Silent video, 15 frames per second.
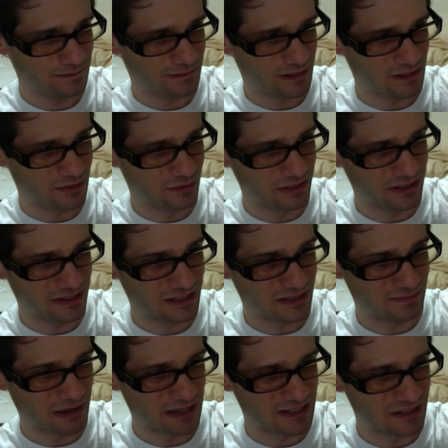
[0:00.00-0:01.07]
It's really
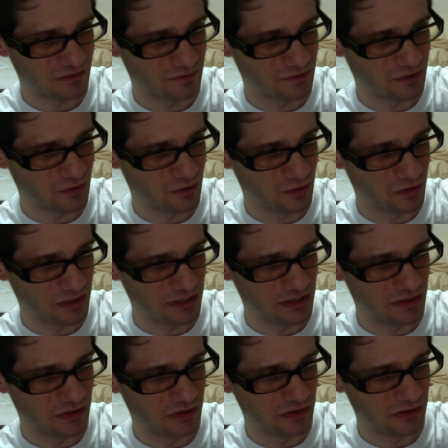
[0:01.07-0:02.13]
expensive too,
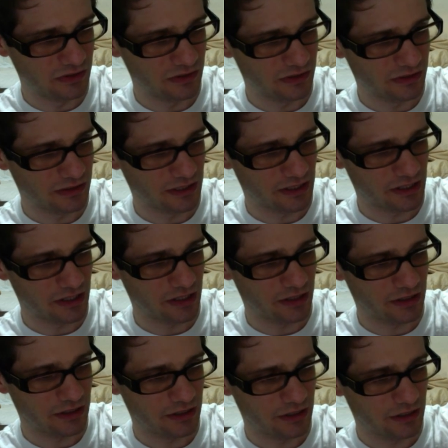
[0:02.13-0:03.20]
eel. Like a,
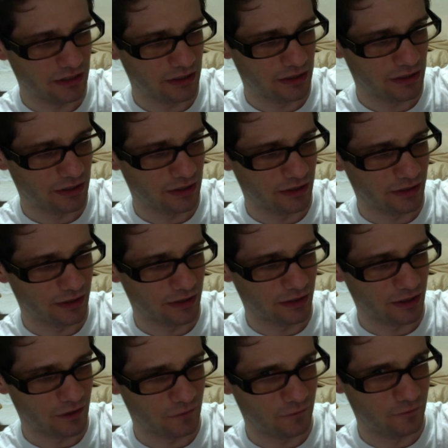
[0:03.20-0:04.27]

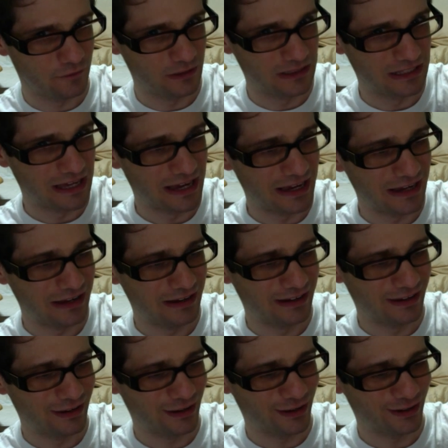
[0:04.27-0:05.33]
a fillet,
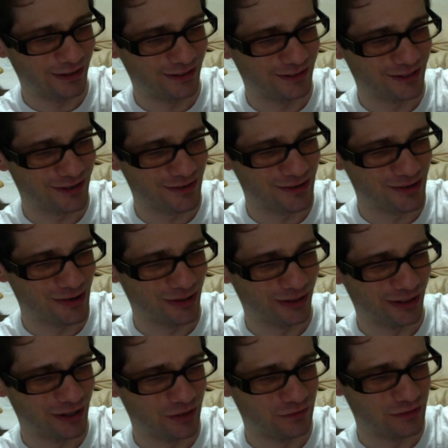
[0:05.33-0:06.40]
is that what you call
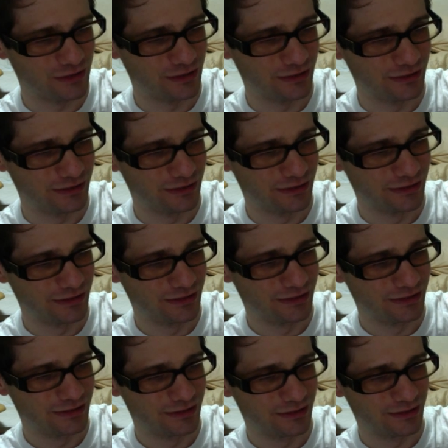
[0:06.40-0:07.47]
it, of eel
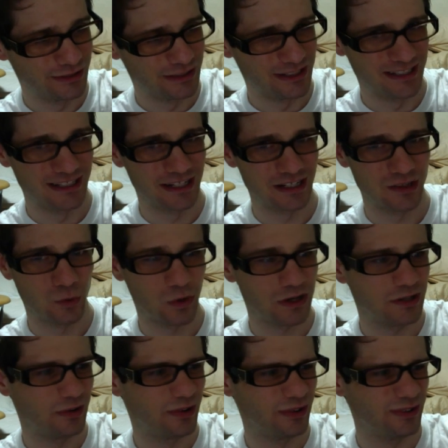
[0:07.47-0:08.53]
is like
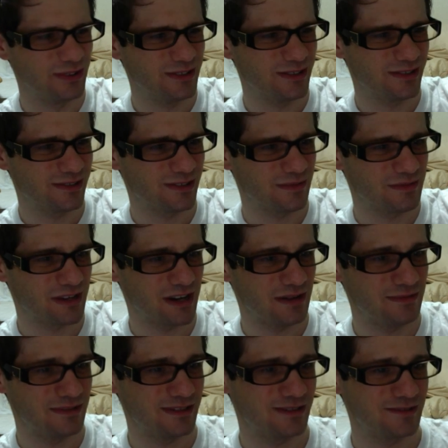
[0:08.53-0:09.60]
$20
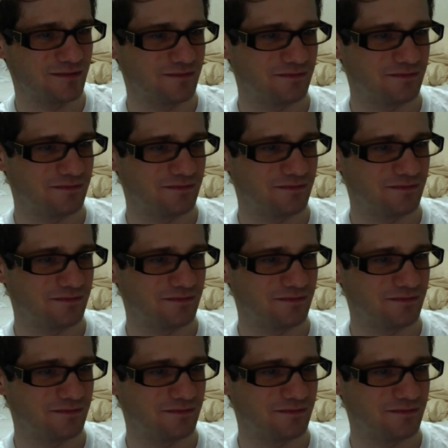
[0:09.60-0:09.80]
sometimes.